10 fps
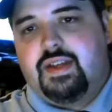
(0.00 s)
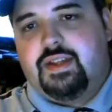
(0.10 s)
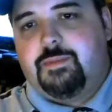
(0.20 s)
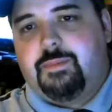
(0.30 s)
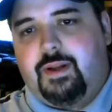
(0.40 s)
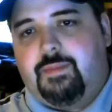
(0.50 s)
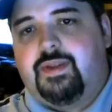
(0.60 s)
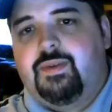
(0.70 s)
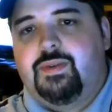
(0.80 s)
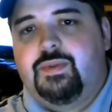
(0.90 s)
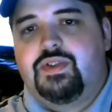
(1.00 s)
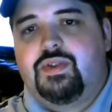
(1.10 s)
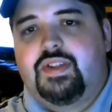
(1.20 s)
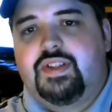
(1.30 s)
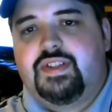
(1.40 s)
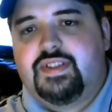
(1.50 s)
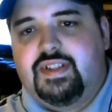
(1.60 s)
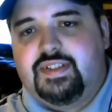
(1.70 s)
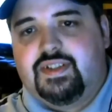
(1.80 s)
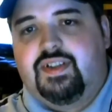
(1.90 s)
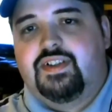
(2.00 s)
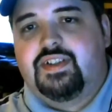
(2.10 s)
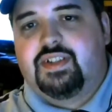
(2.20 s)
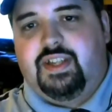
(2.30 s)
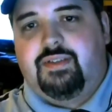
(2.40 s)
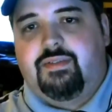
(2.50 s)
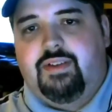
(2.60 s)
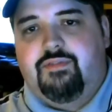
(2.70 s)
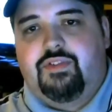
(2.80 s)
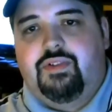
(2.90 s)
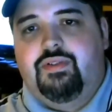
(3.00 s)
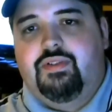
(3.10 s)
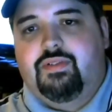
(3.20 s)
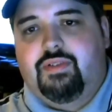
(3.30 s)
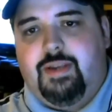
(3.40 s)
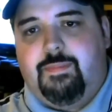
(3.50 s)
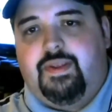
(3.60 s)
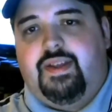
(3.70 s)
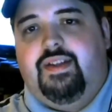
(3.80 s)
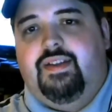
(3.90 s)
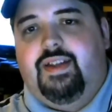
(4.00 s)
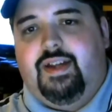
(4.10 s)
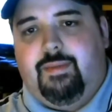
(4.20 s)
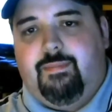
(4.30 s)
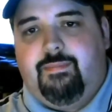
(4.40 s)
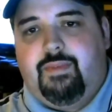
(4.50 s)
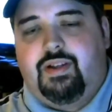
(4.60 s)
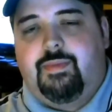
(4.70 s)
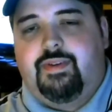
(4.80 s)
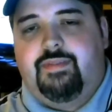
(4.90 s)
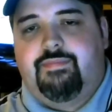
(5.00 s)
you're probably going to enjoy this as long as you like grapefruit, grape, and lime or lemon.